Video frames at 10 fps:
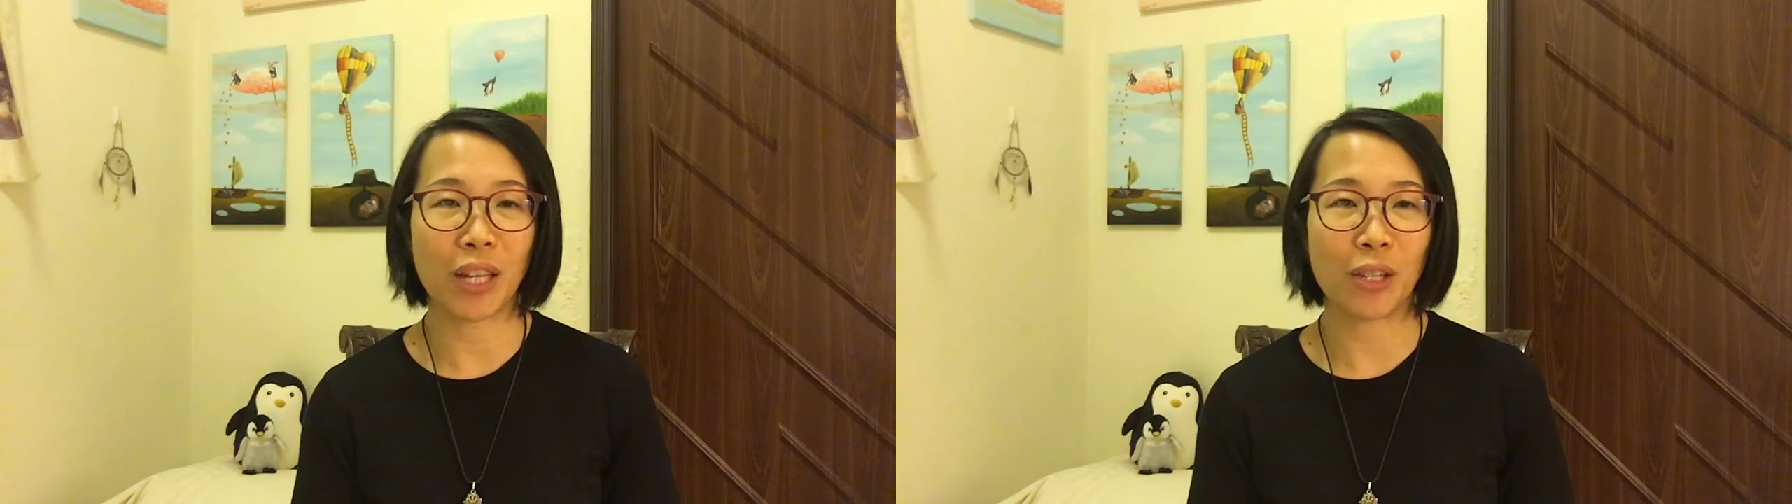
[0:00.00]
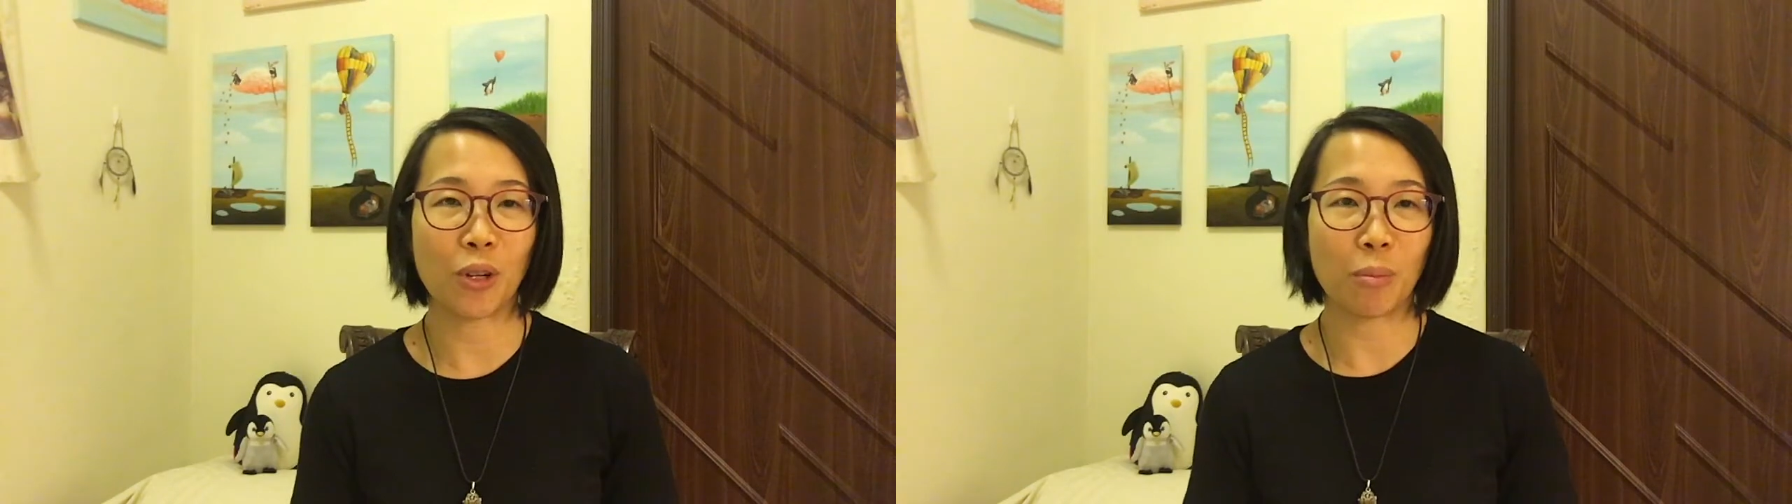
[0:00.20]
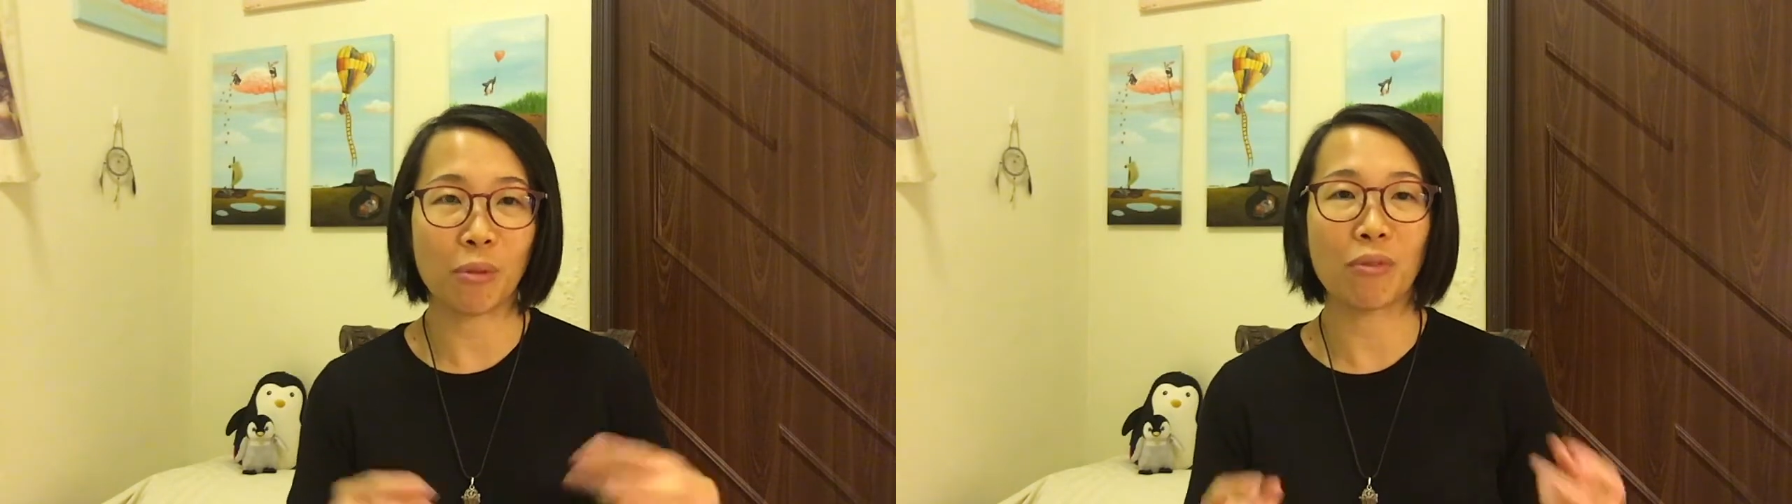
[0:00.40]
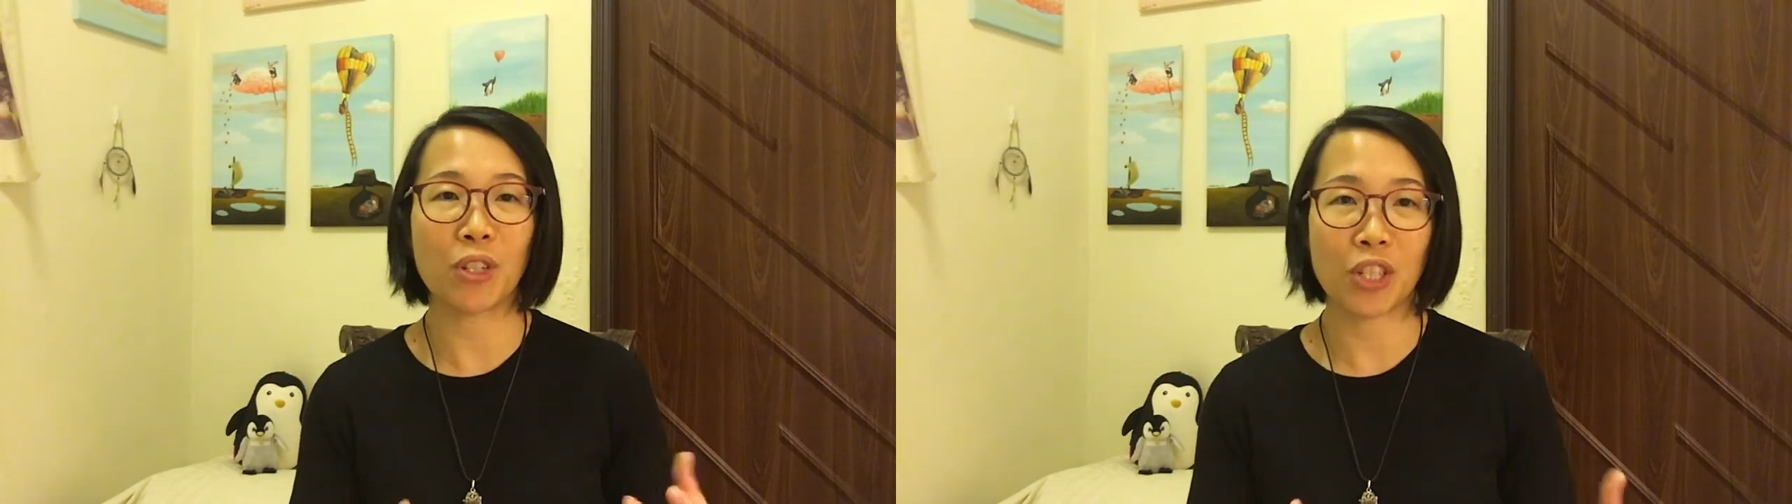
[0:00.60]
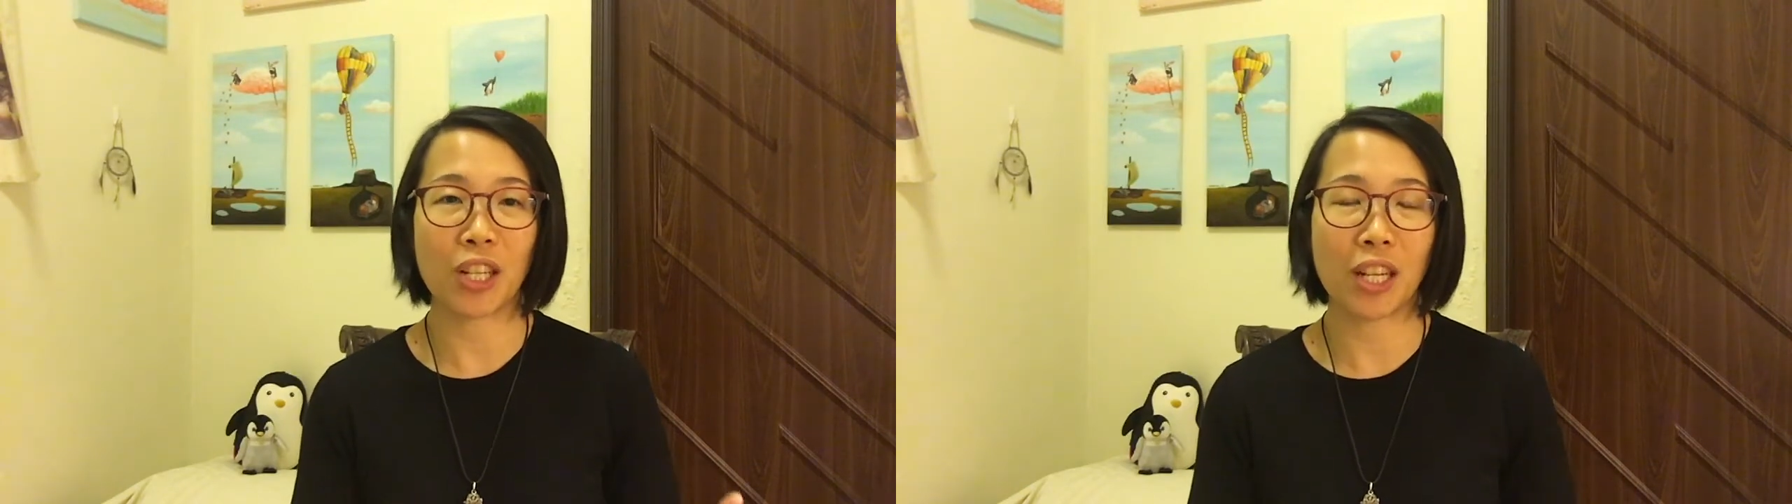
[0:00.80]
and you're
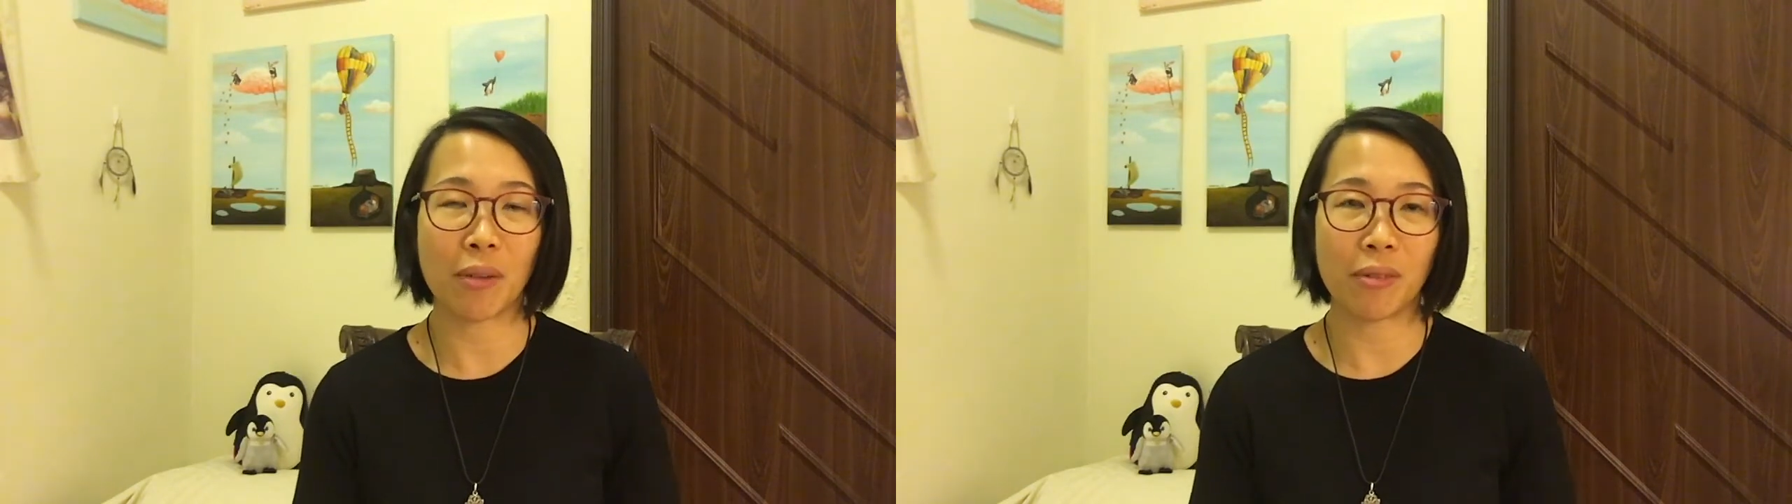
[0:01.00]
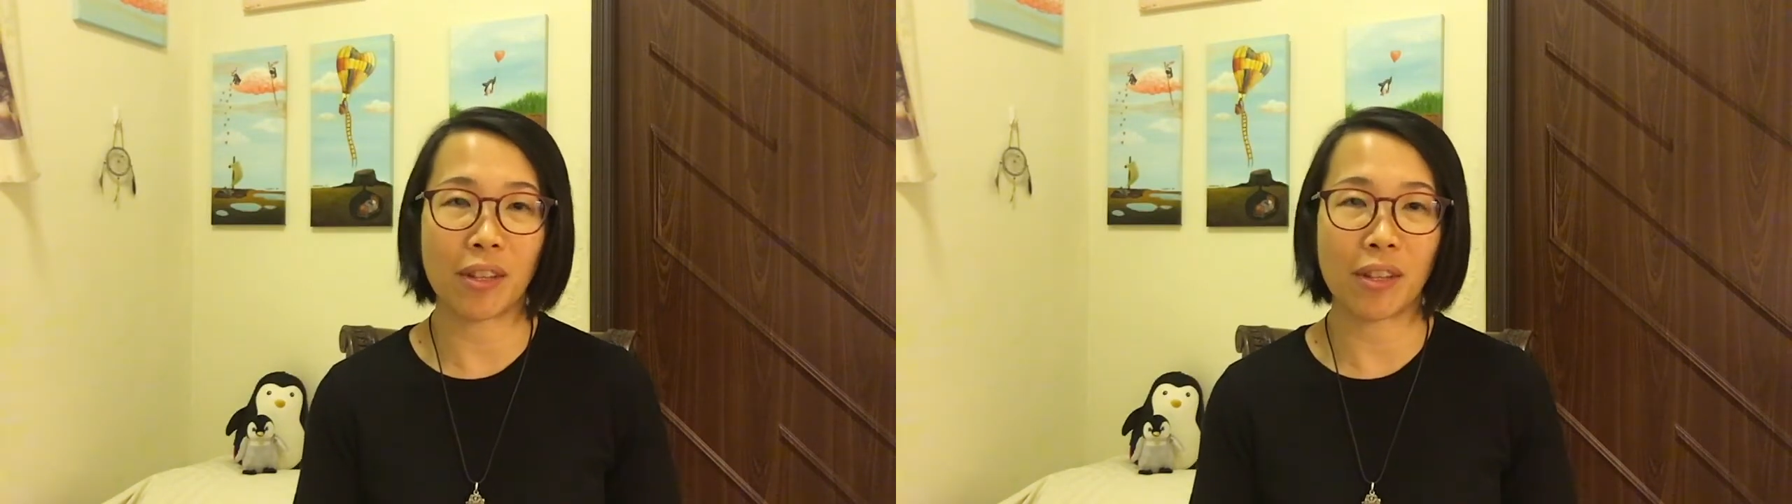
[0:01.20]
proficient enough